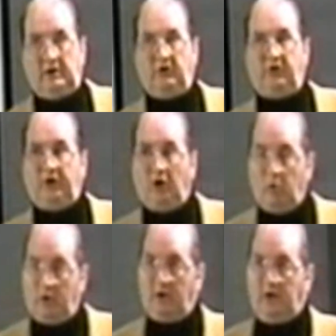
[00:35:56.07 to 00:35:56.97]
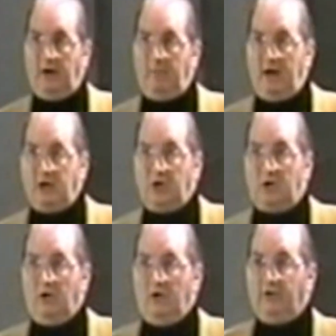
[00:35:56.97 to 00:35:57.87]
And they're still working their
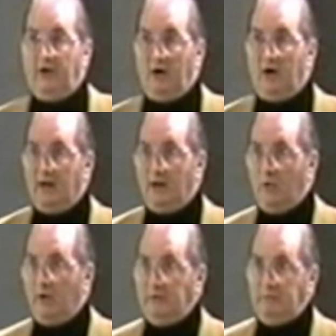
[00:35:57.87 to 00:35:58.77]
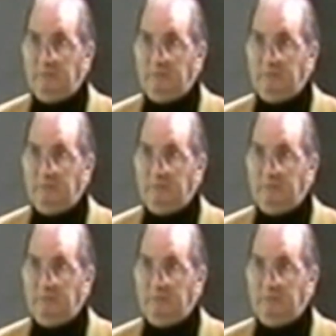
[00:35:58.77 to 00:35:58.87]
magic on us in Hollywood.